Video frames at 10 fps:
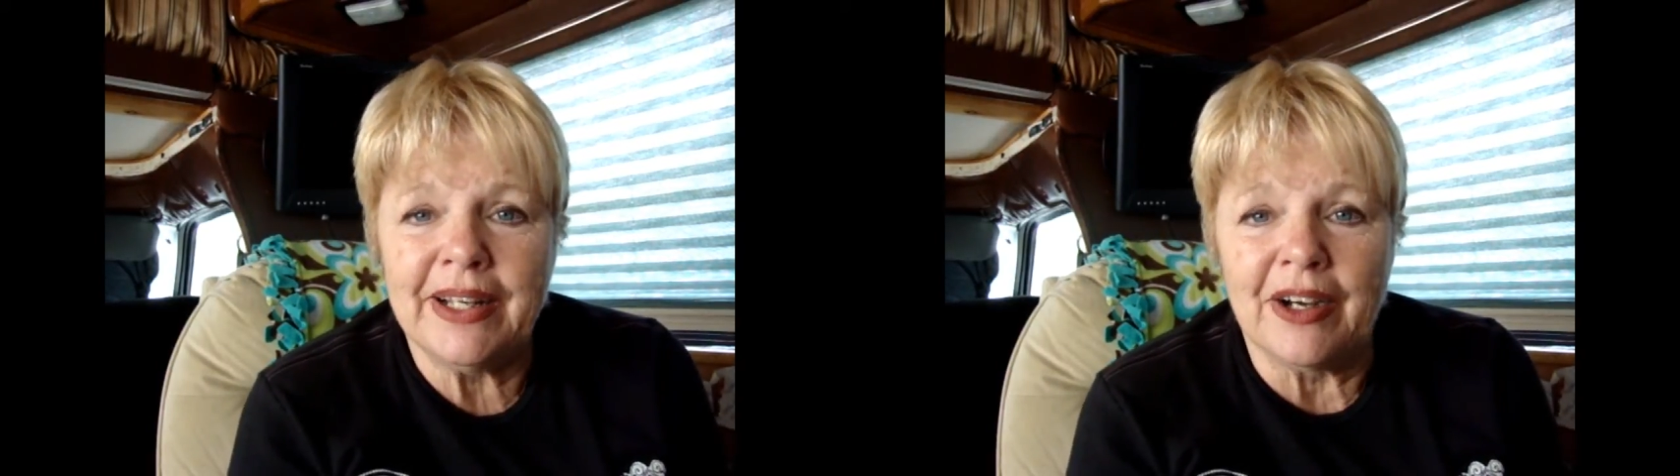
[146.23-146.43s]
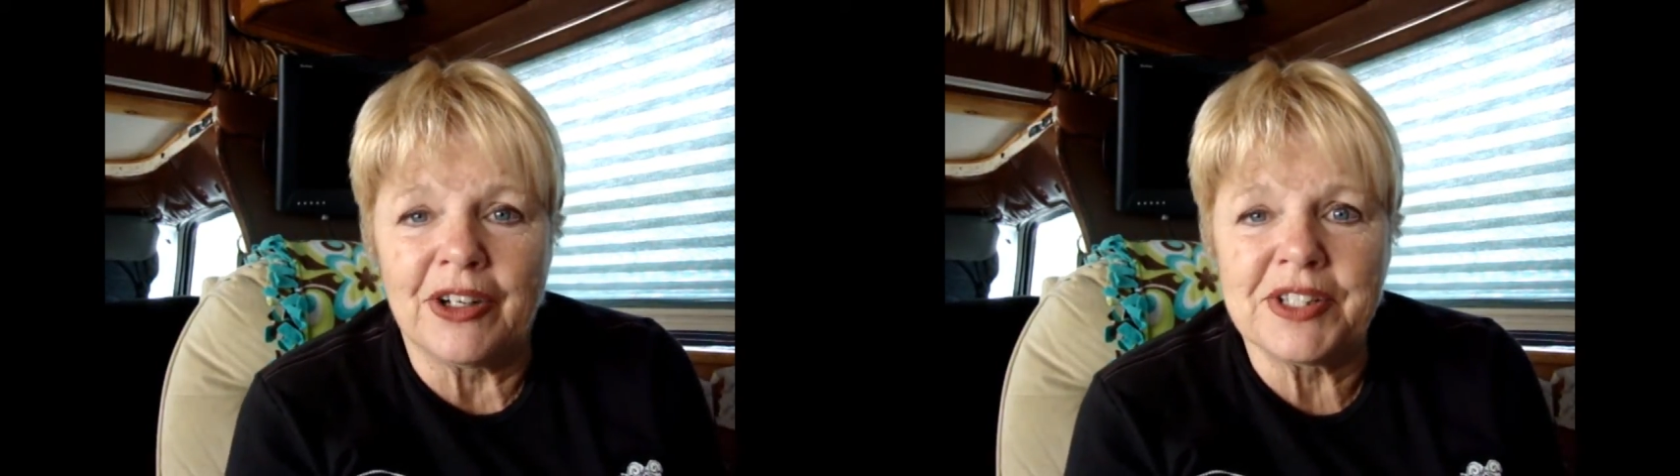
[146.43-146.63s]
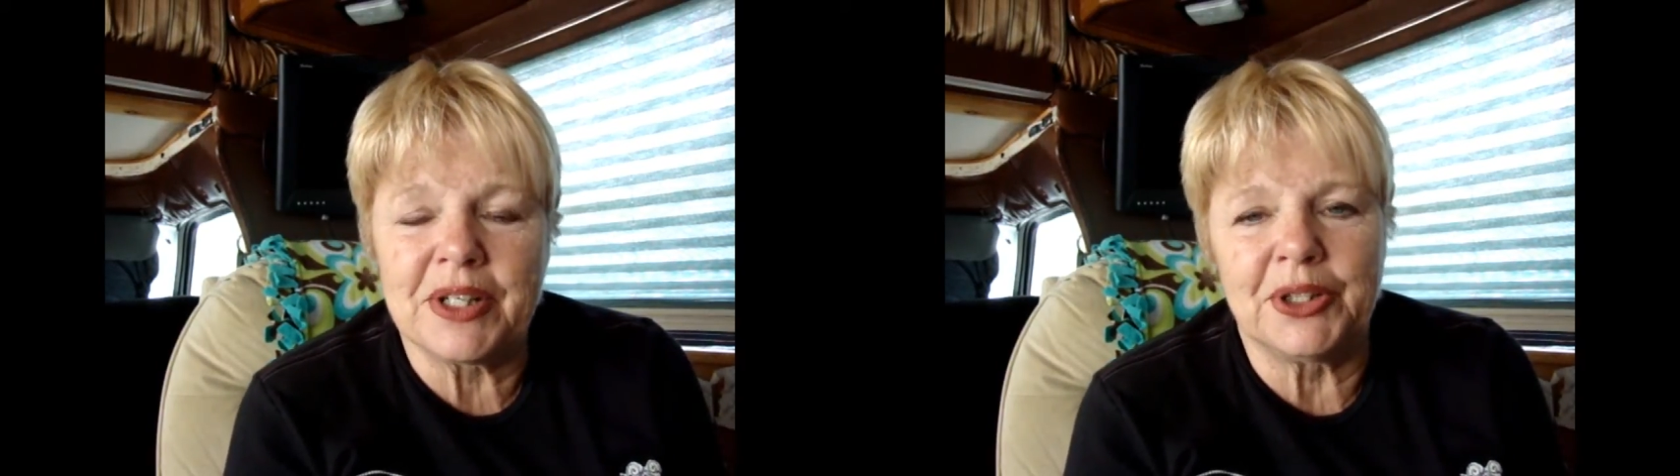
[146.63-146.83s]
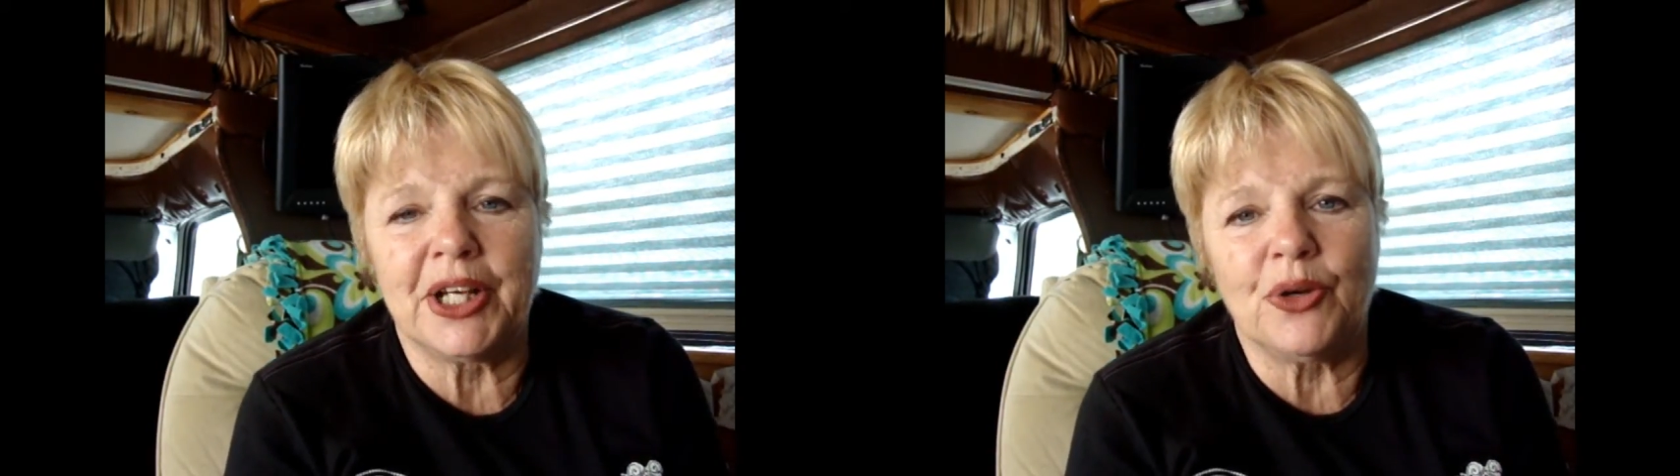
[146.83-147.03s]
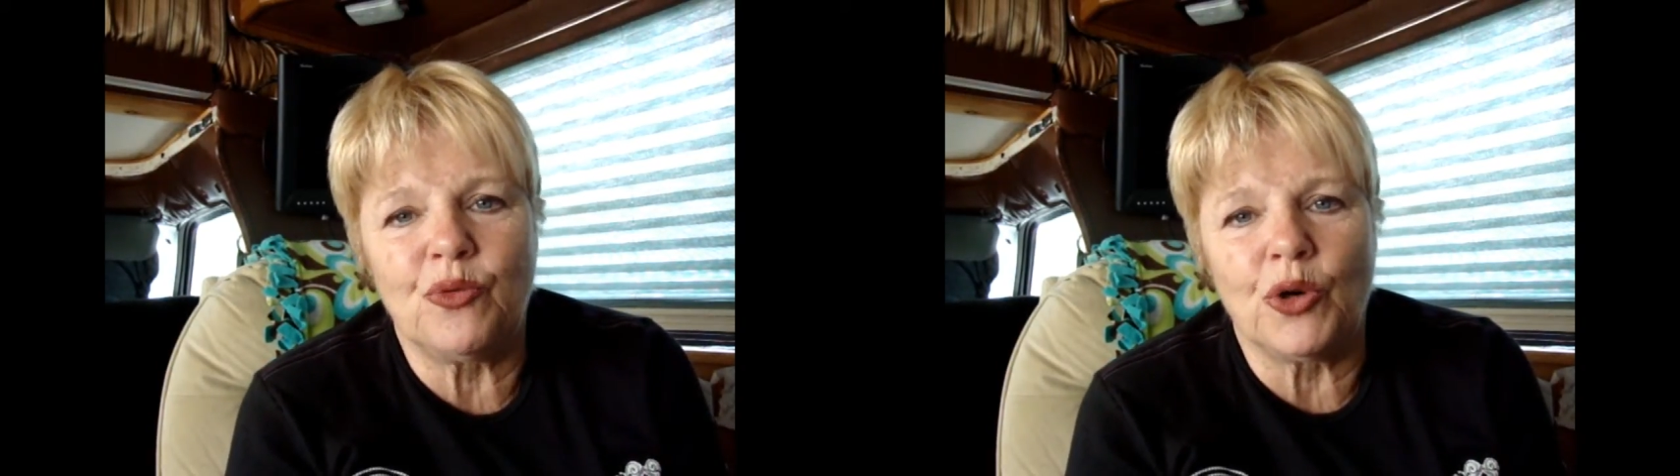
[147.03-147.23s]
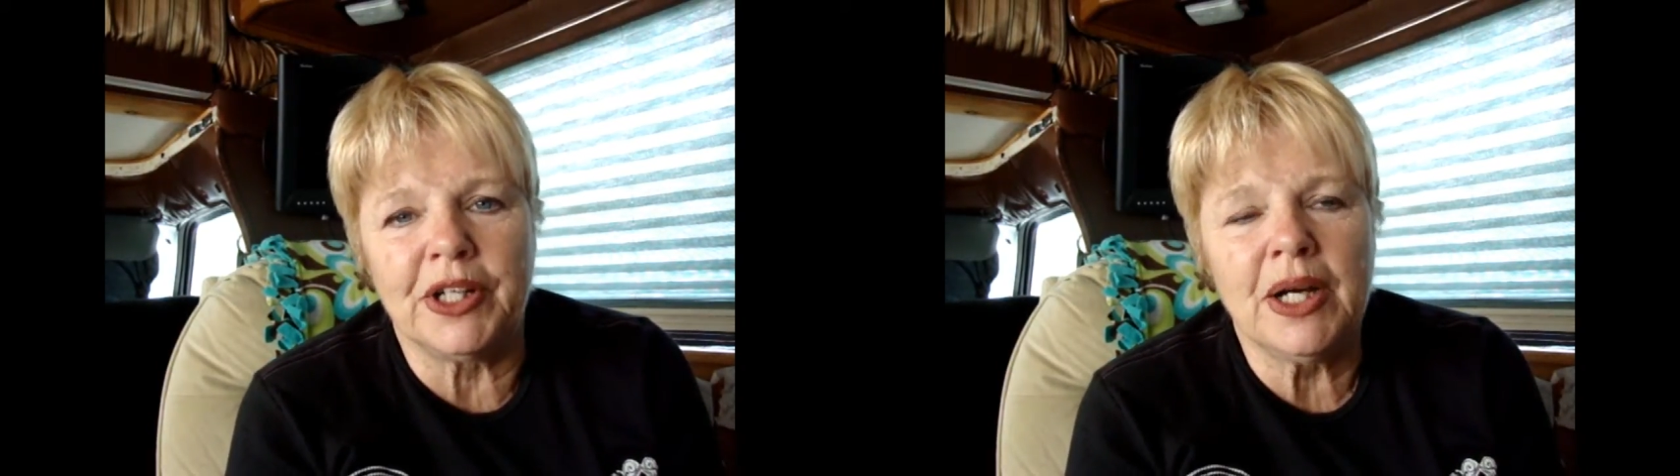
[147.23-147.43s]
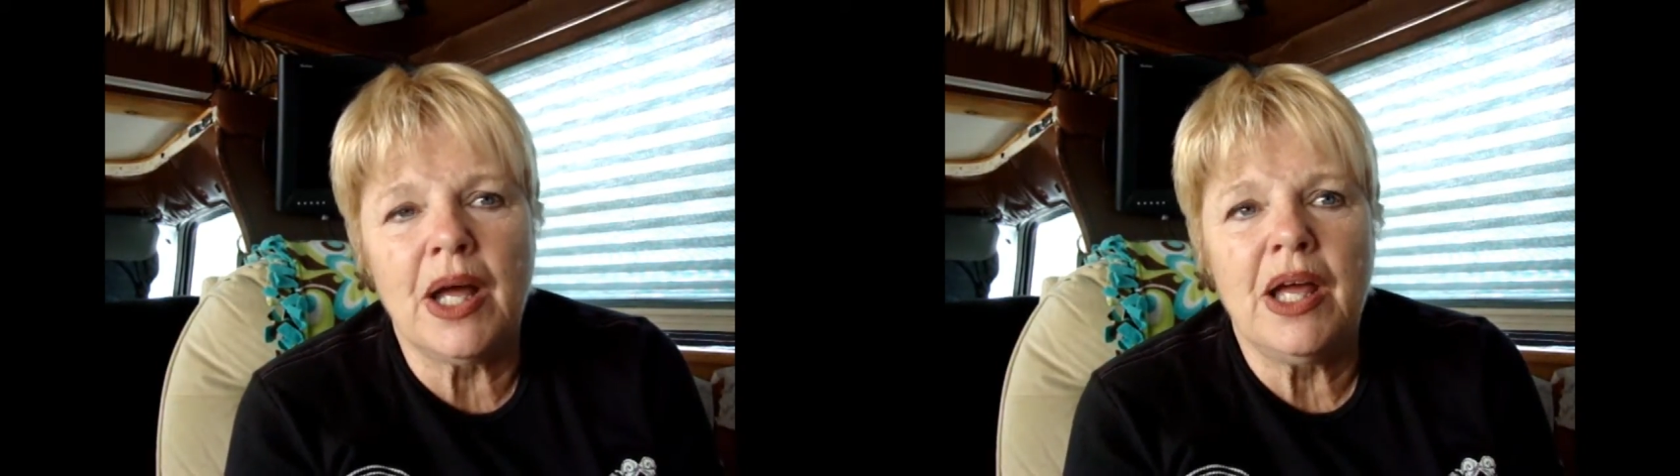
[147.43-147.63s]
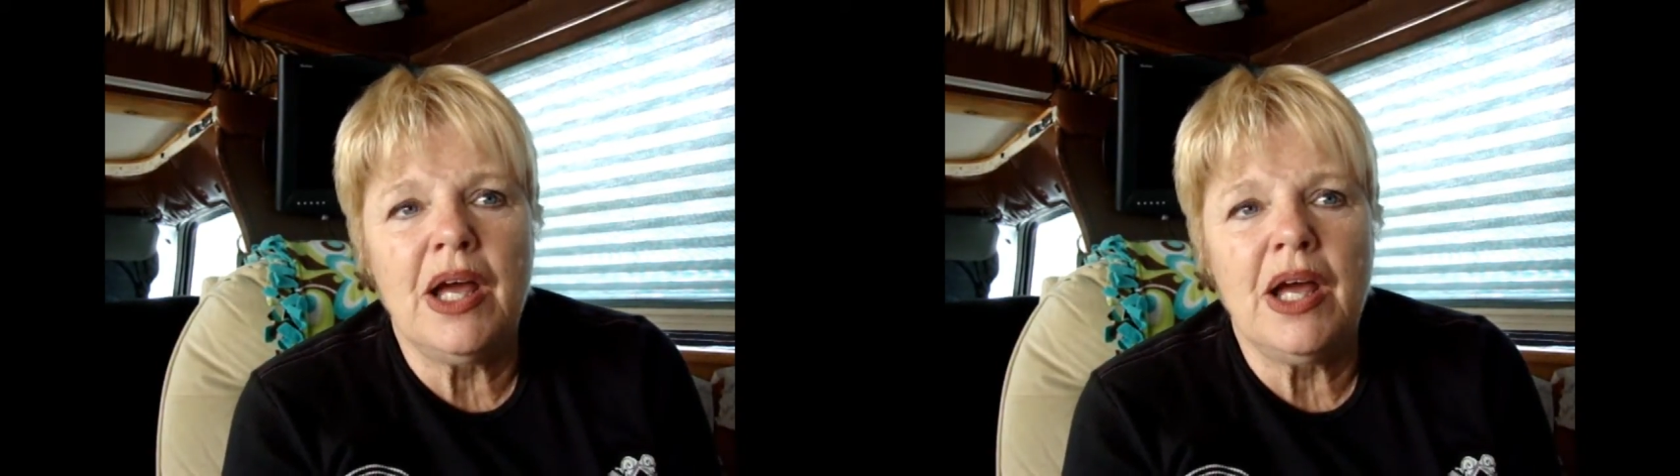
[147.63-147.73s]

here in Southern California